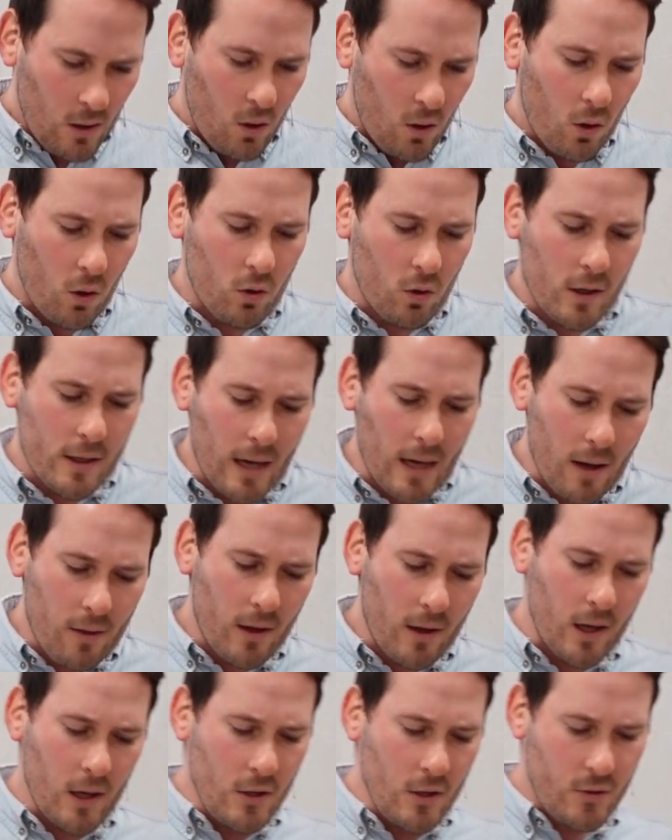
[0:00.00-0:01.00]
or
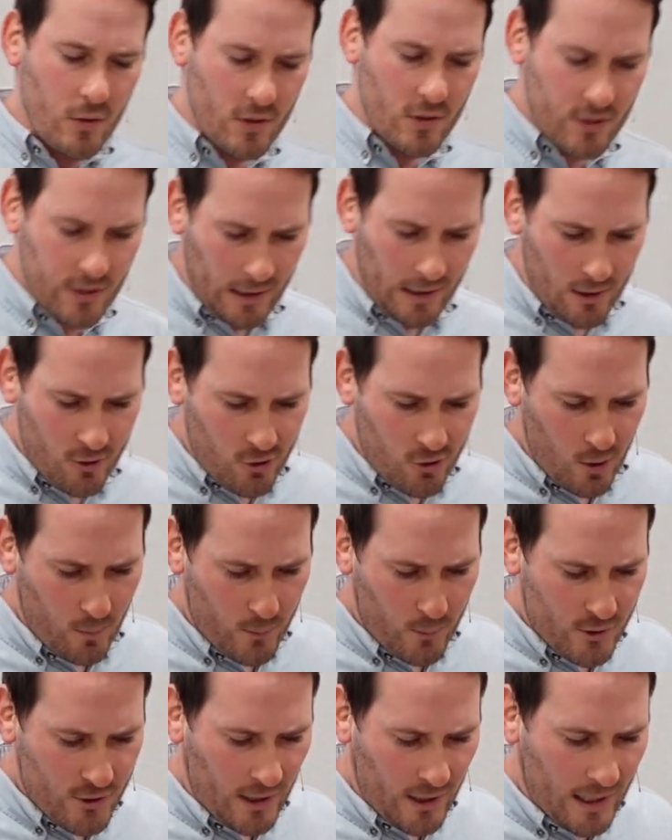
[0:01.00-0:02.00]
another interesting
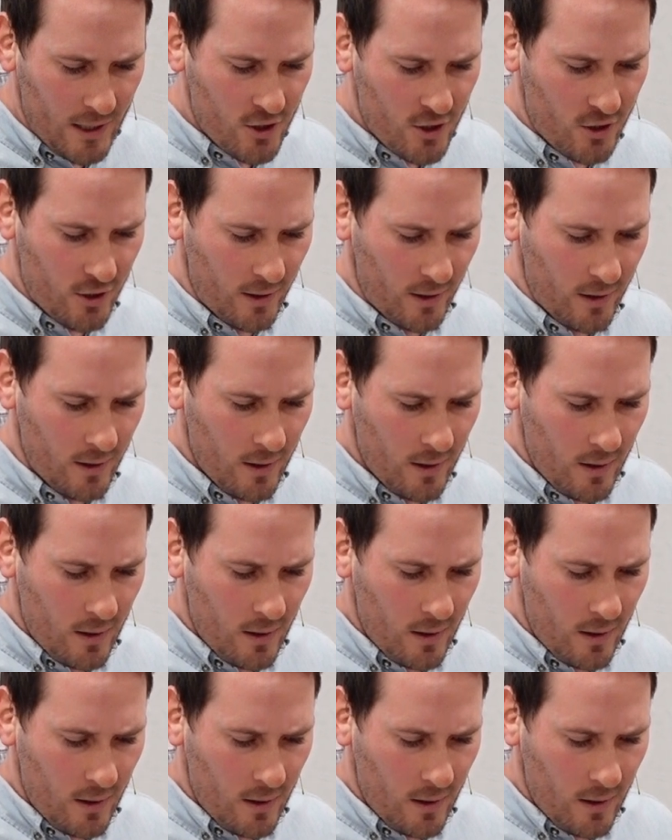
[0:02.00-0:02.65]
interpretation.